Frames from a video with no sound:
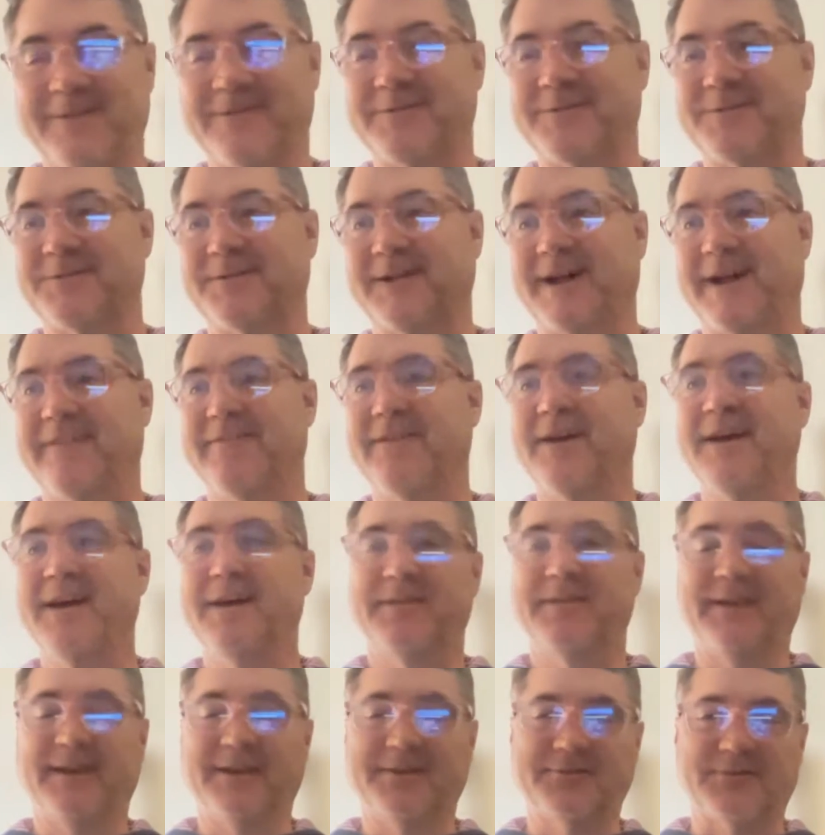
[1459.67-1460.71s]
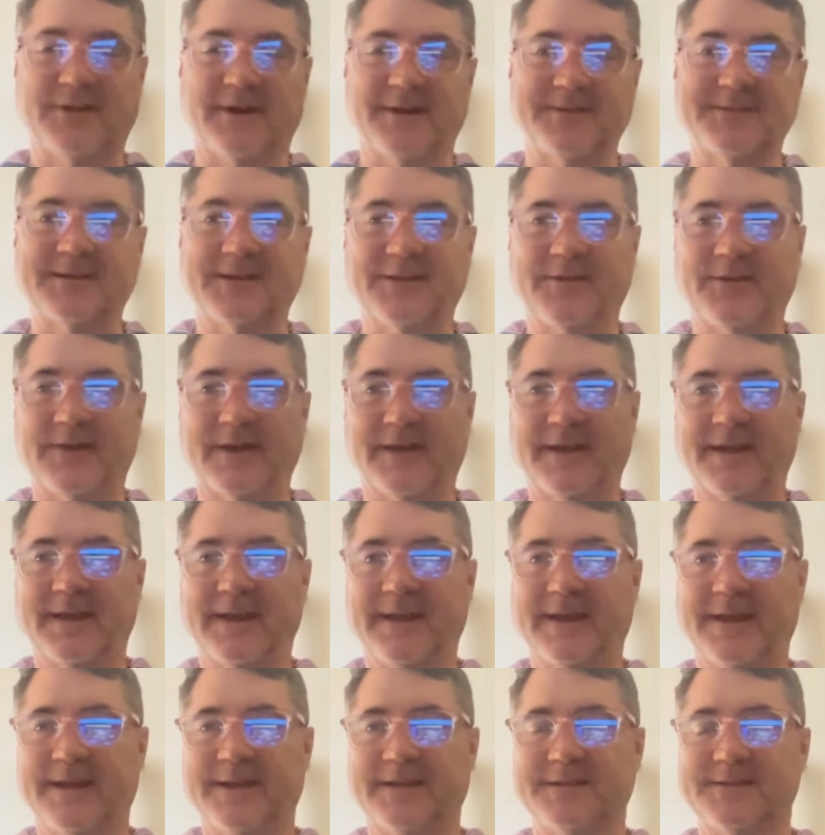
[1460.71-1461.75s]
through life. The interesting thing
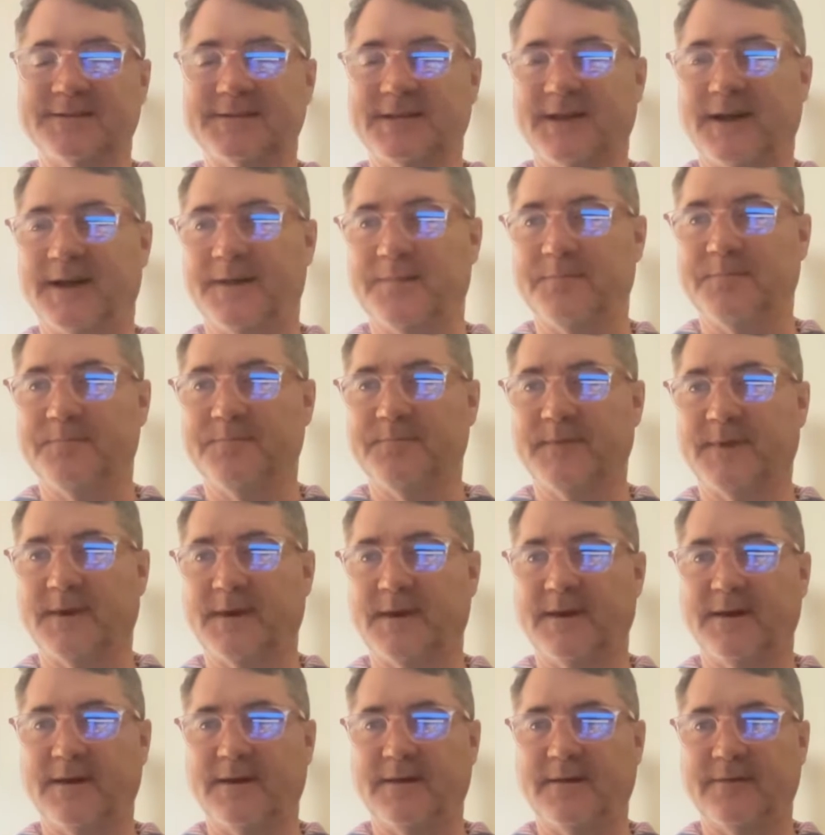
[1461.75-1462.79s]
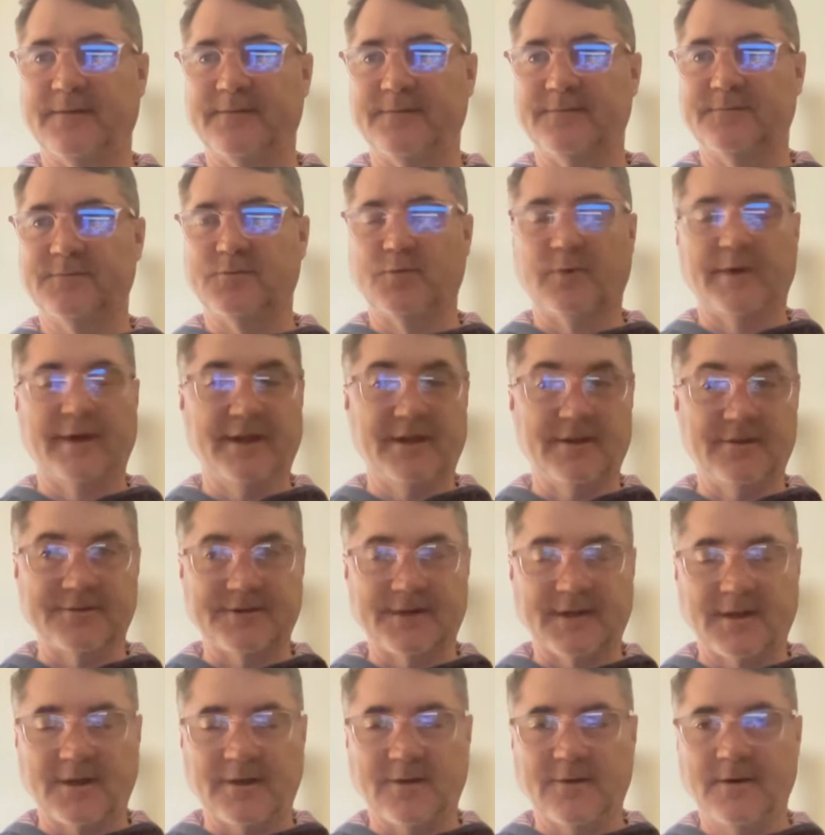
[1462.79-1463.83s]
is 20 years
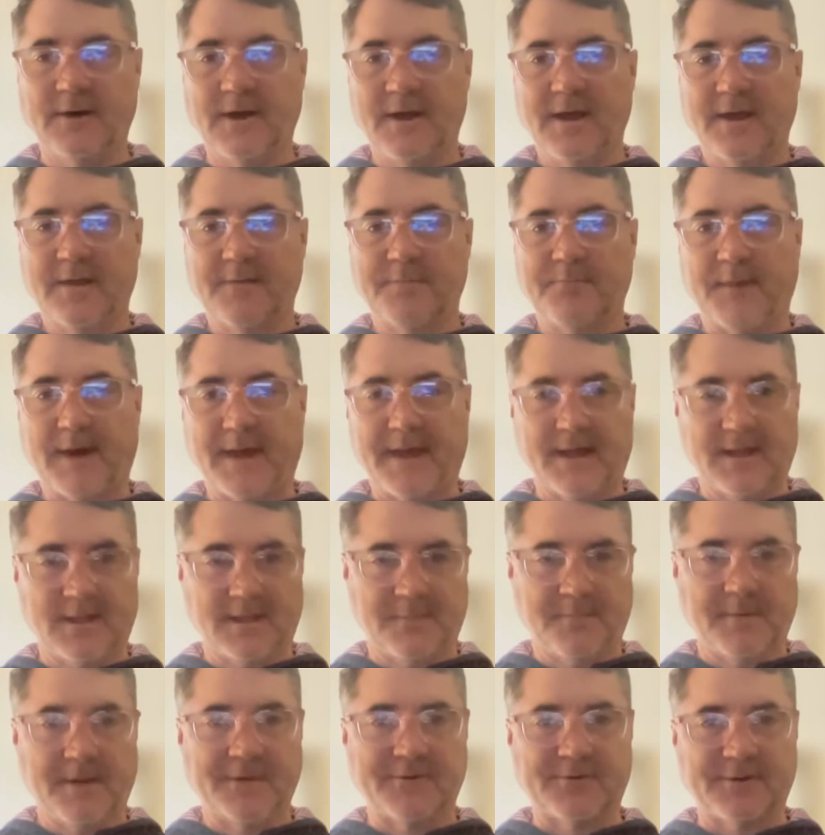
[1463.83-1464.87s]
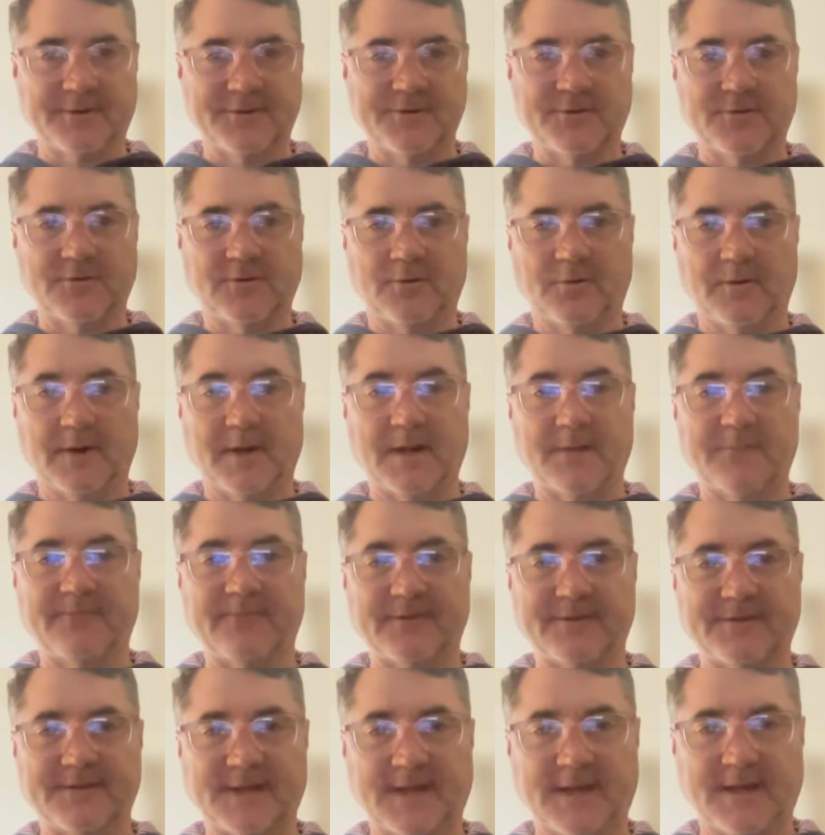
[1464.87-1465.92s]
ago, my elementary school went up
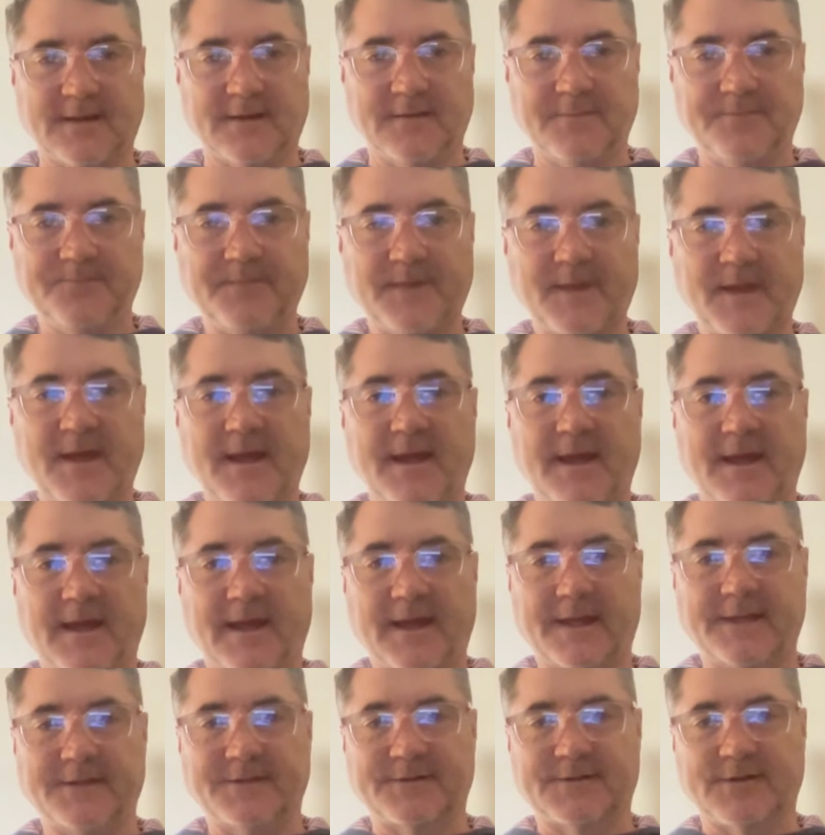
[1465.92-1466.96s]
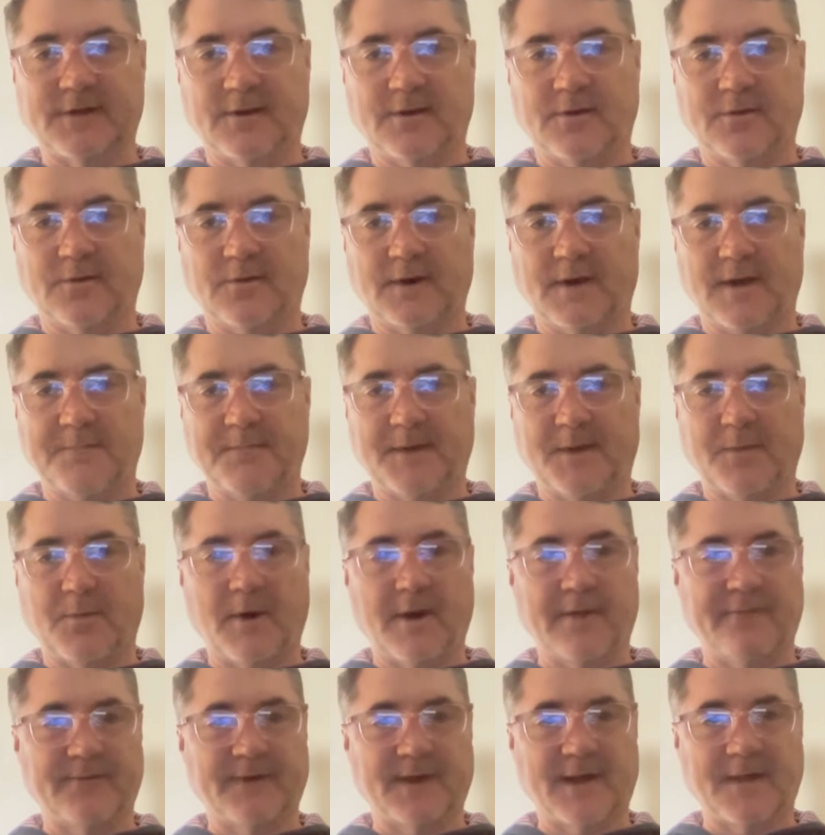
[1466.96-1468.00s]
for sale. And so my
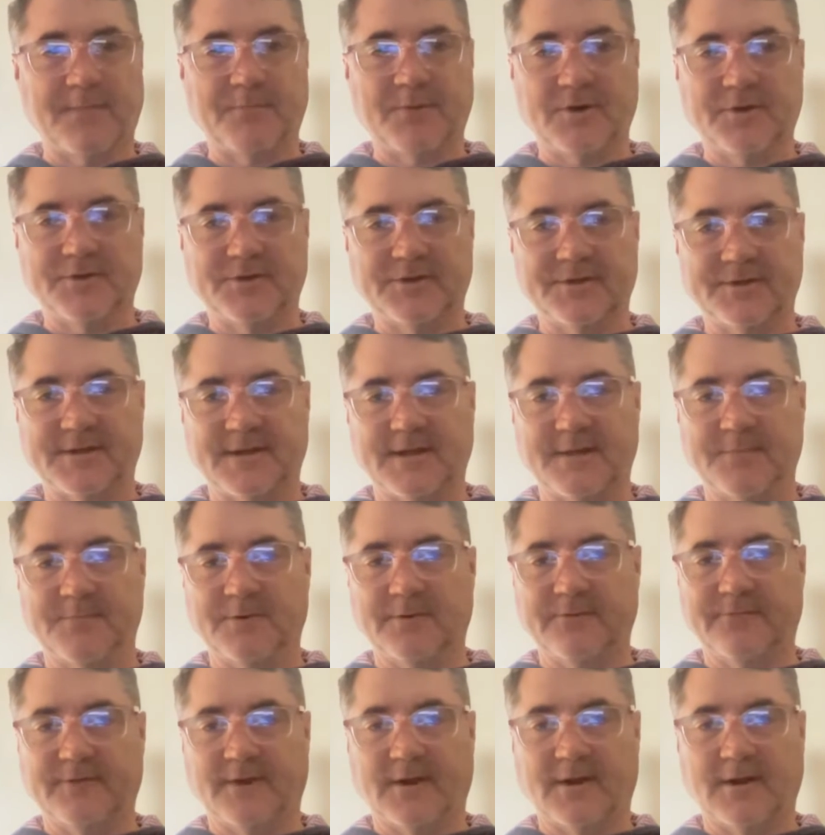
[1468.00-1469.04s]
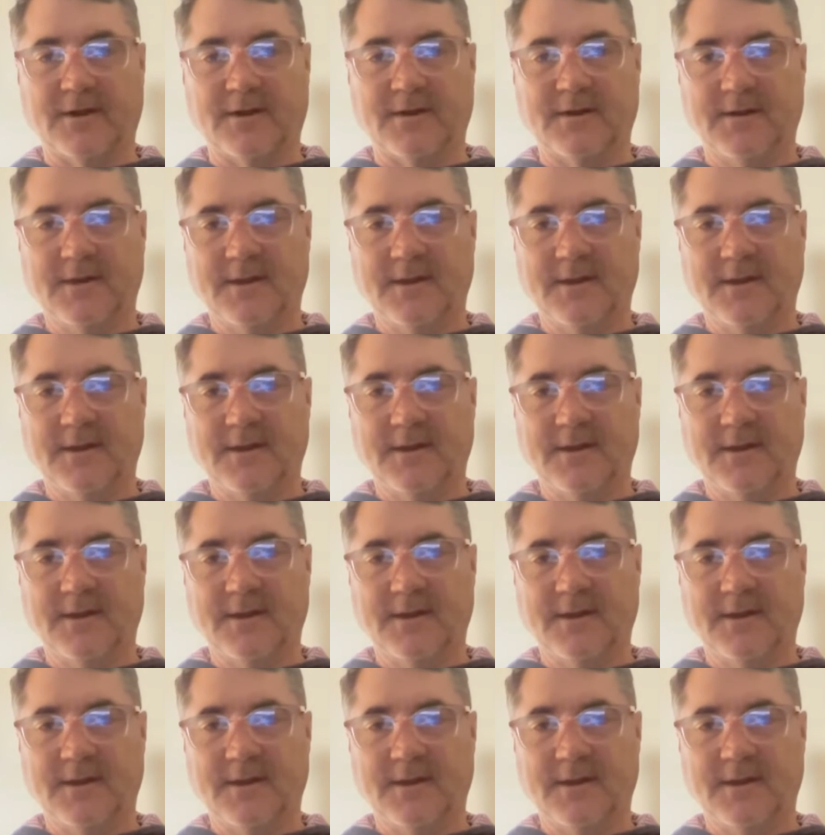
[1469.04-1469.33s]
wife and I purchased it, moved our